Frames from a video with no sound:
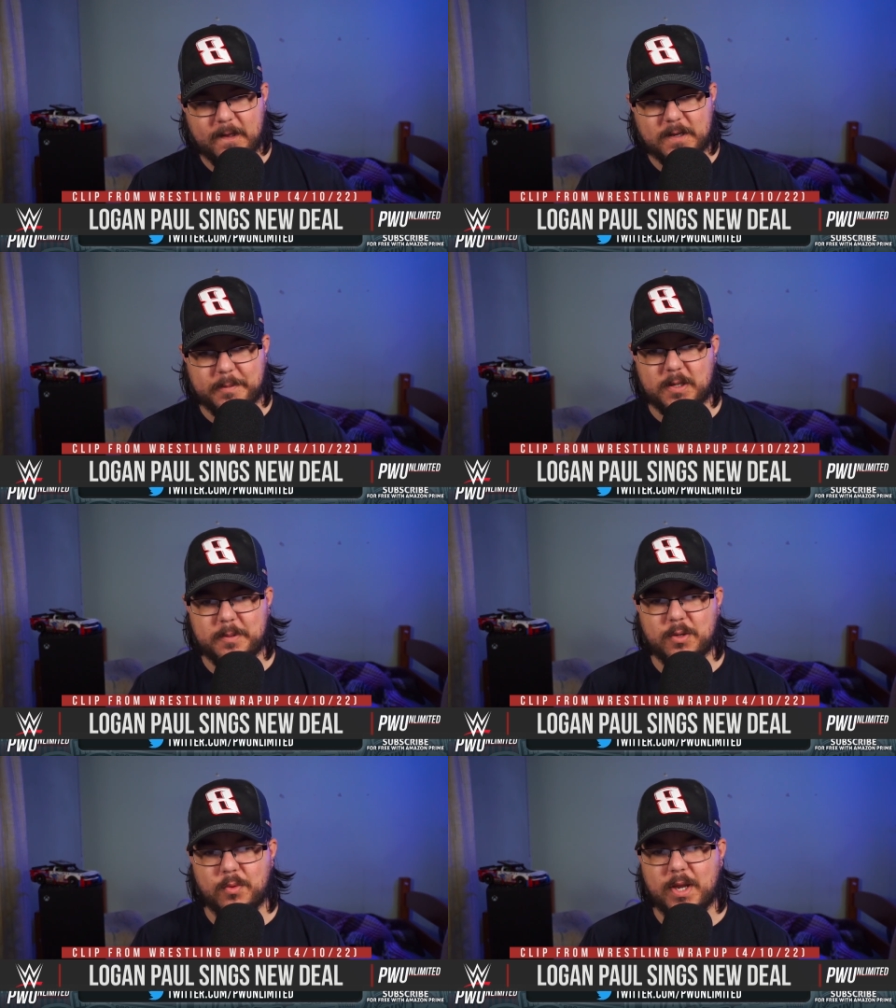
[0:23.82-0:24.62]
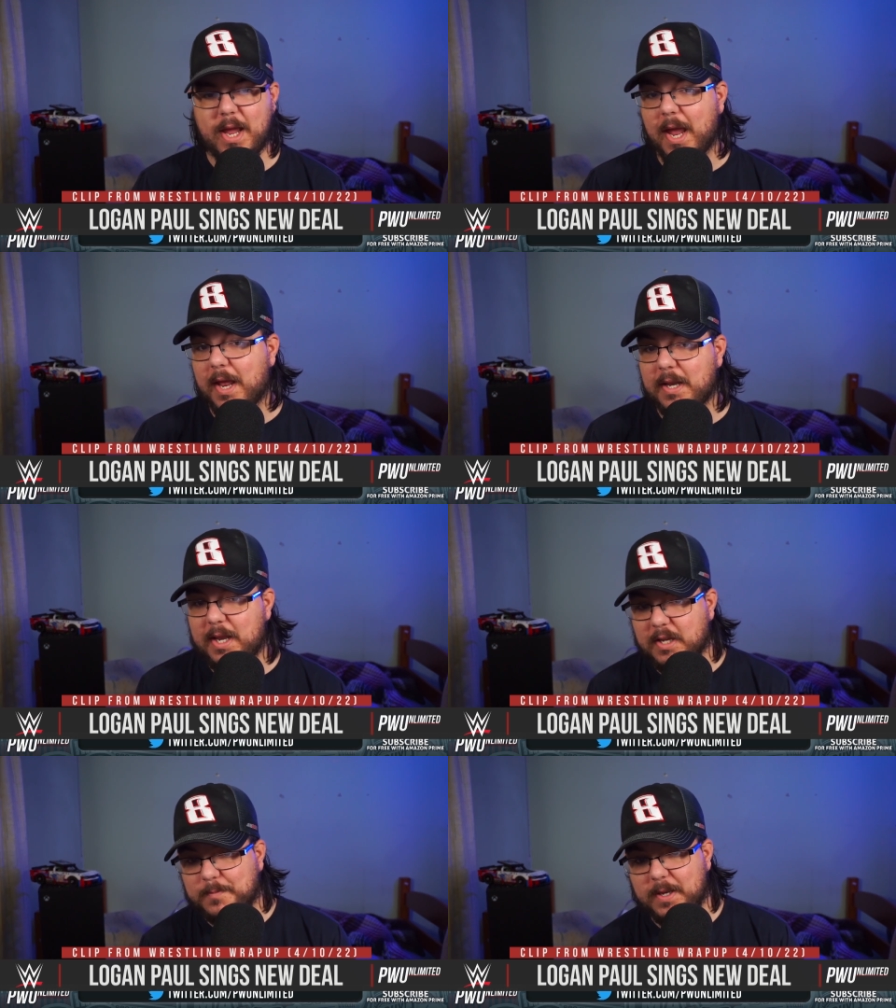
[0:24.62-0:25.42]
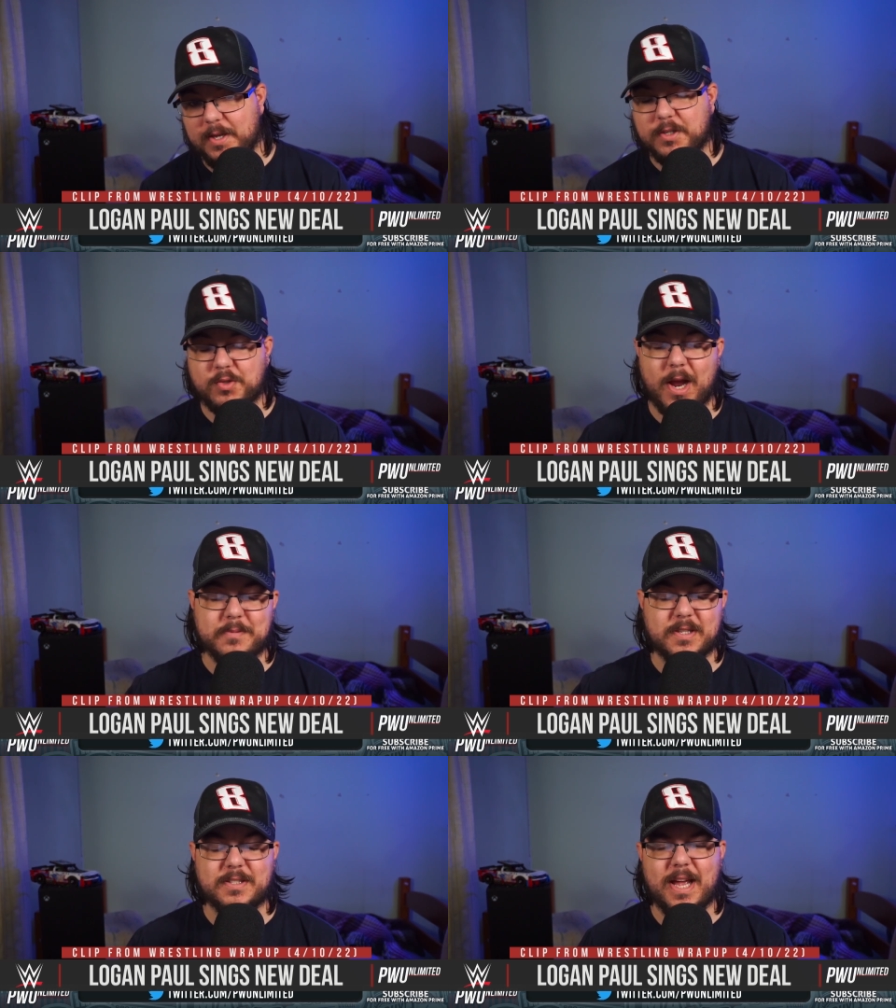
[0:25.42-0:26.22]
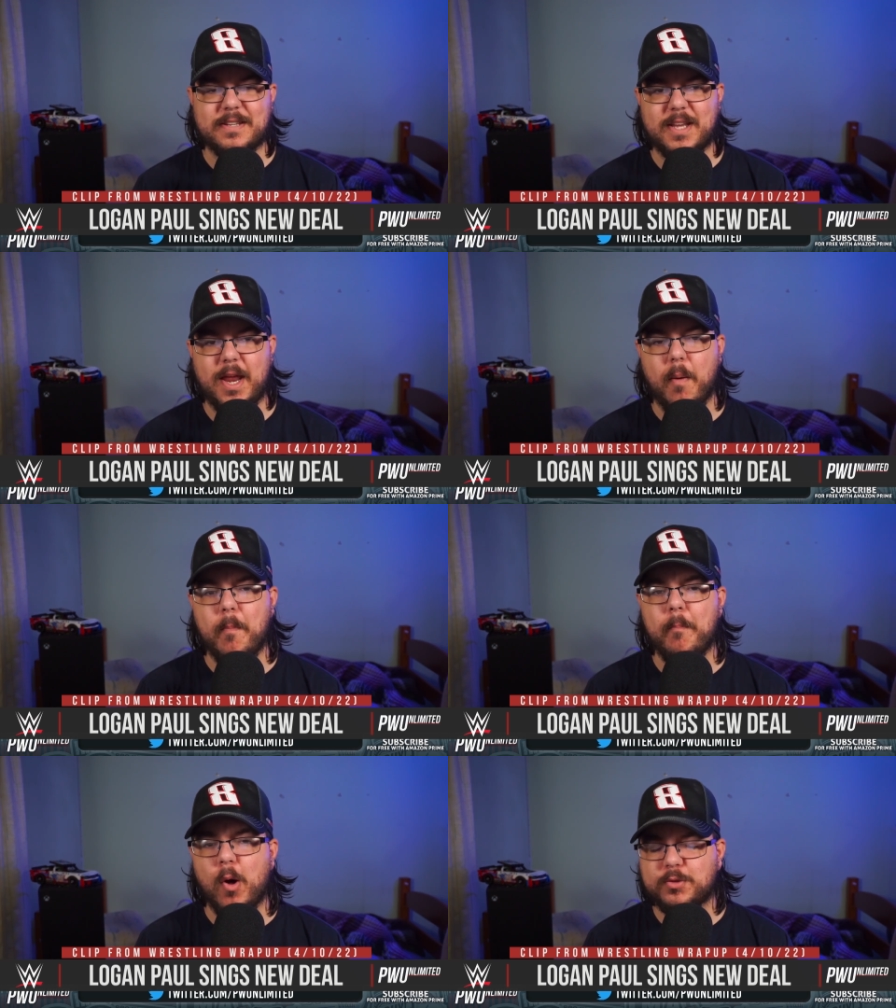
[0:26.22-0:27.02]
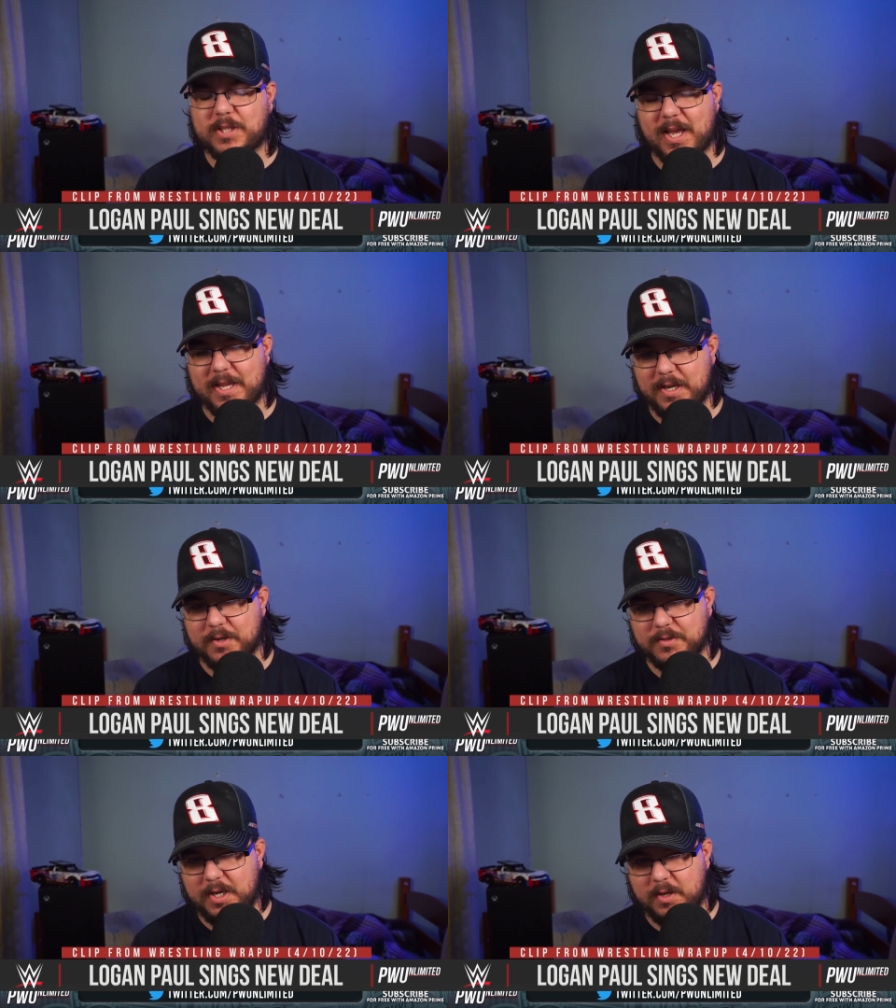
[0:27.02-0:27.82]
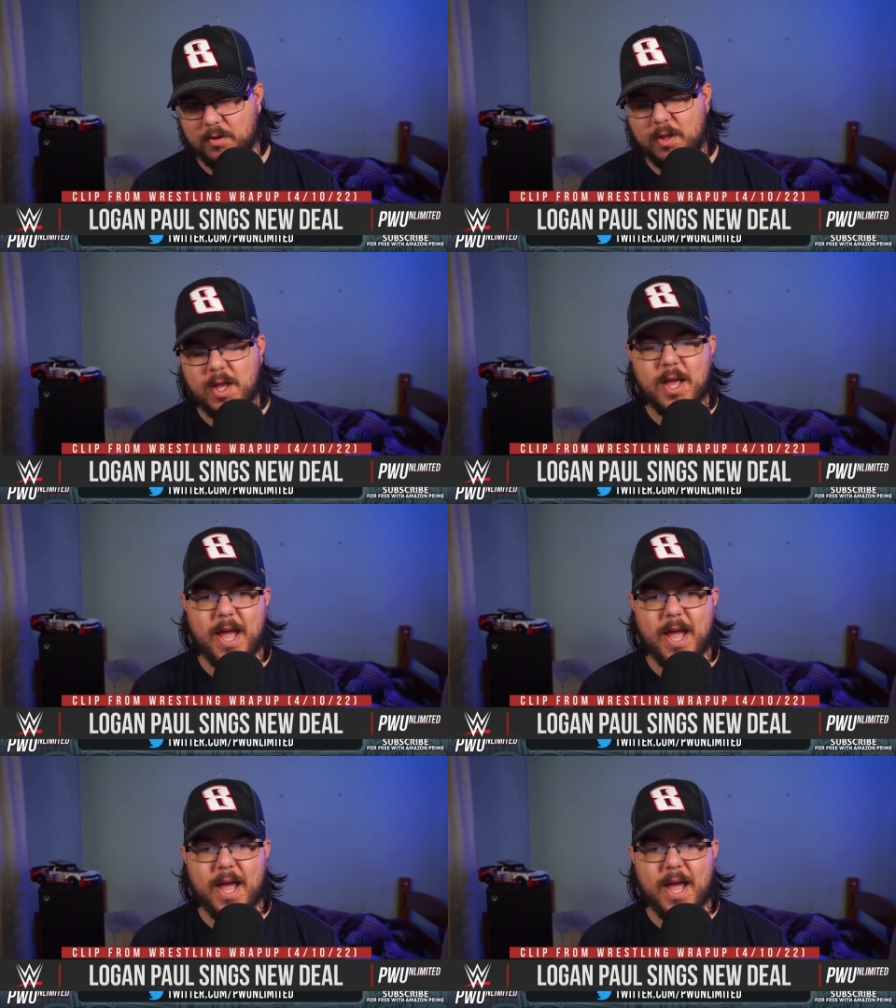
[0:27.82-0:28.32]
WWE and ESPN describes this as a multi year deal,